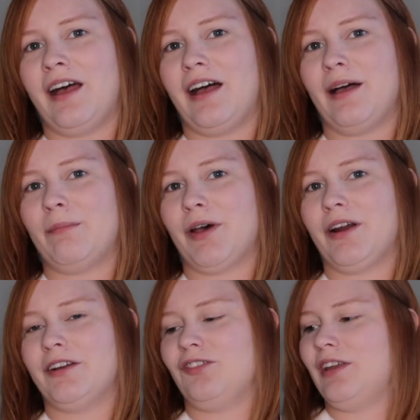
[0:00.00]

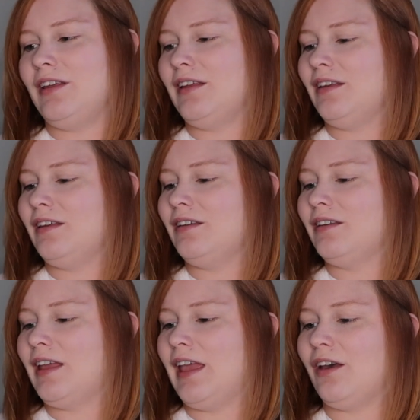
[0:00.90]
Archie
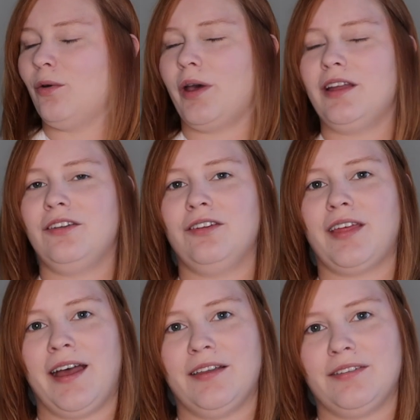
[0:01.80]
can't quite do
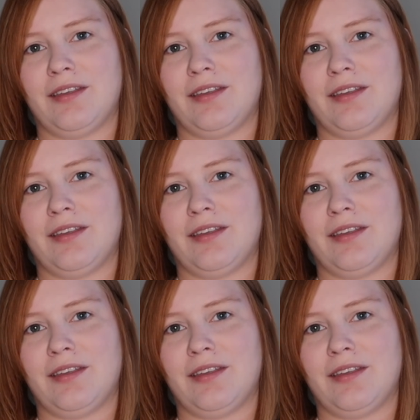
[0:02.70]
that,